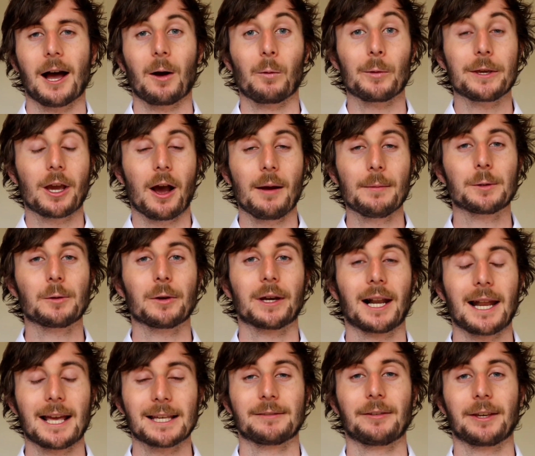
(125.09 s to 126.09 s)
we come to a
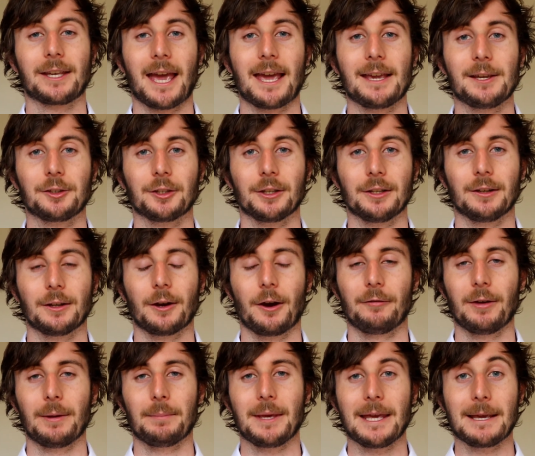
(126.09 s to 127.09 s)
classification
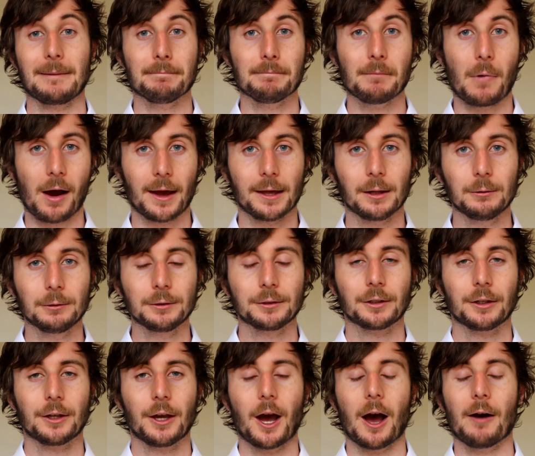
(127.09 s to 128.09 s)
of it being mild,
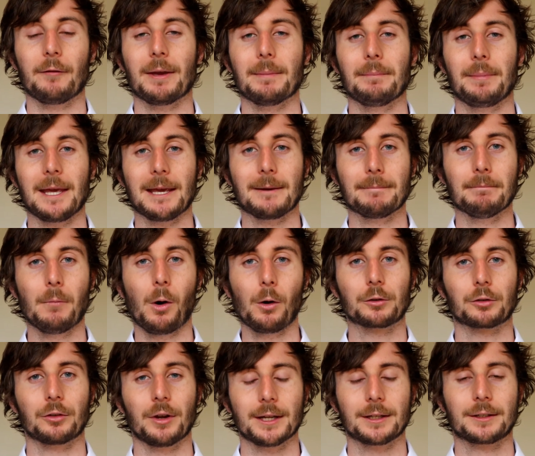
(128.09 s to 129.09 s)
of it being
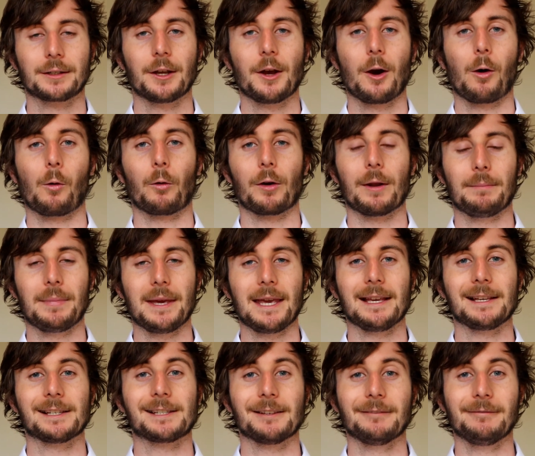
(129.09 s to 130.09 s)
moderate, or it
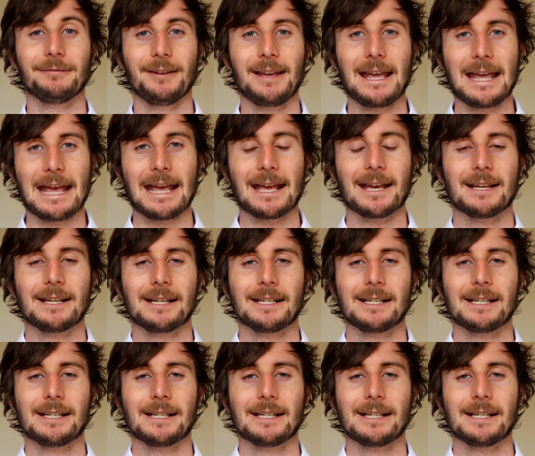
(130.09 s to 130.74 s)
being severe.